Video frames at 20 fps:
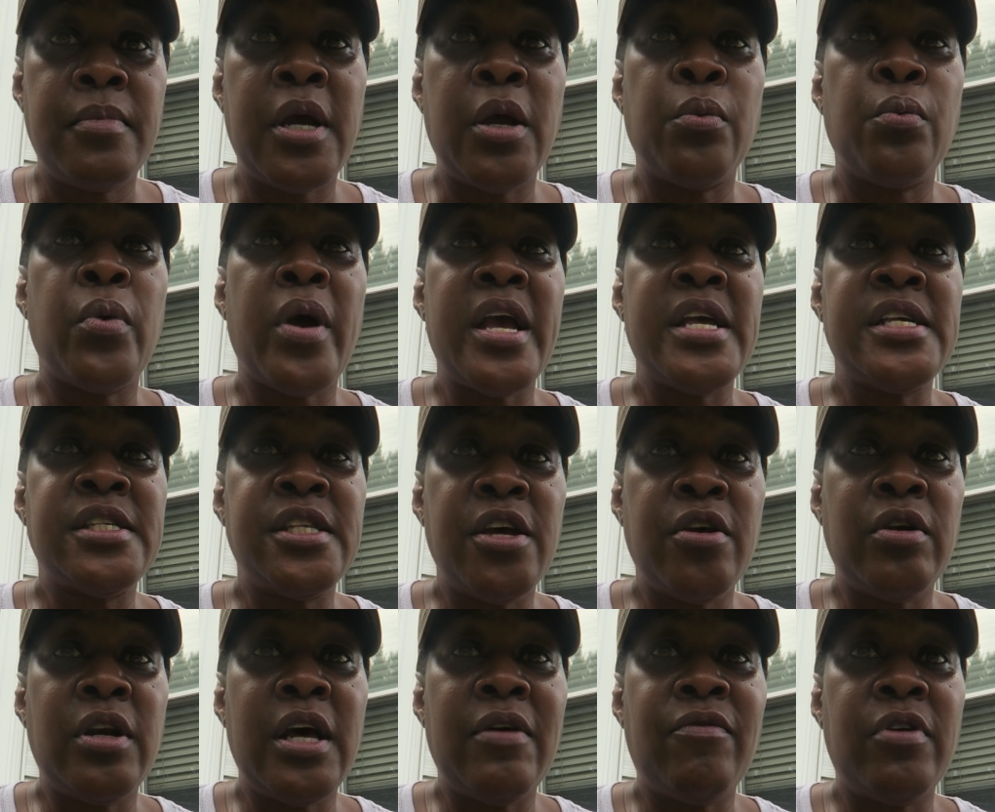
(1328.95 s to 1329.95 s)
and raise
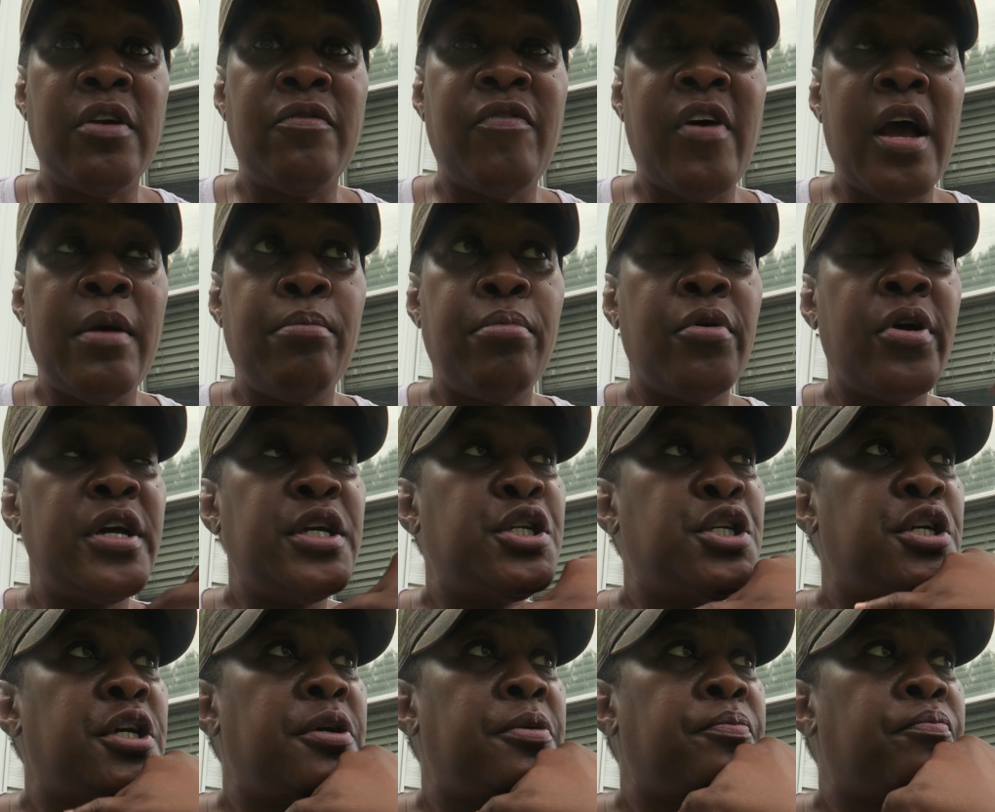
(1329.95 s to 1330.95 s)
their level of
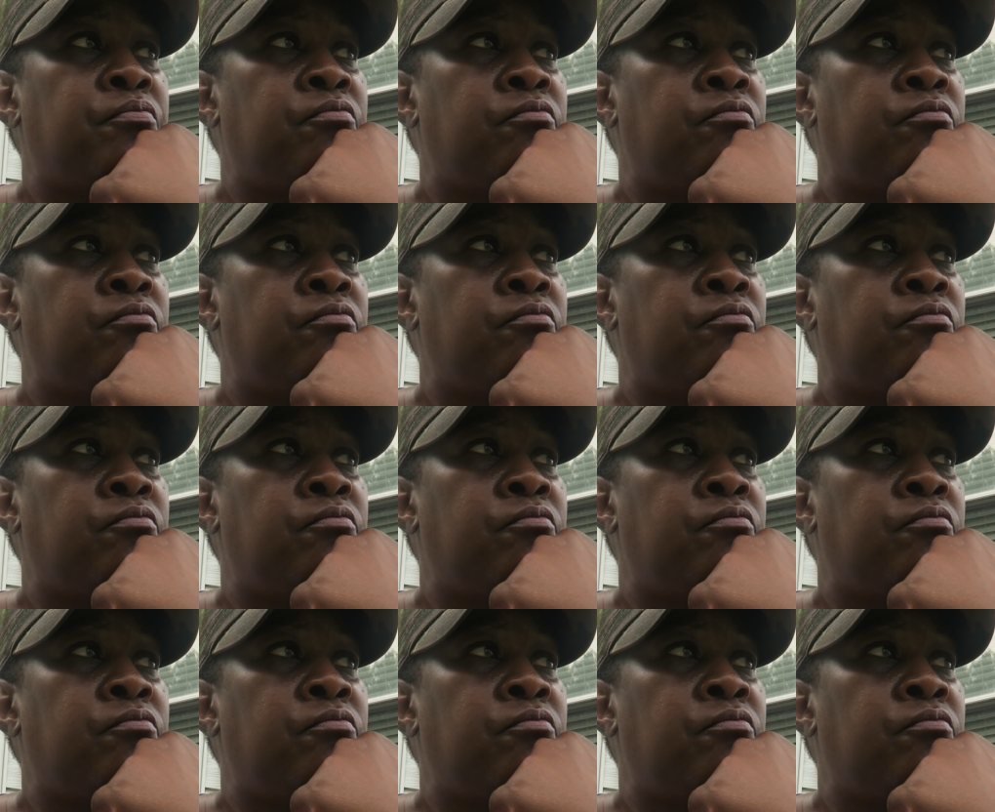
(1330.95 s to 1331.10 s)
vibration.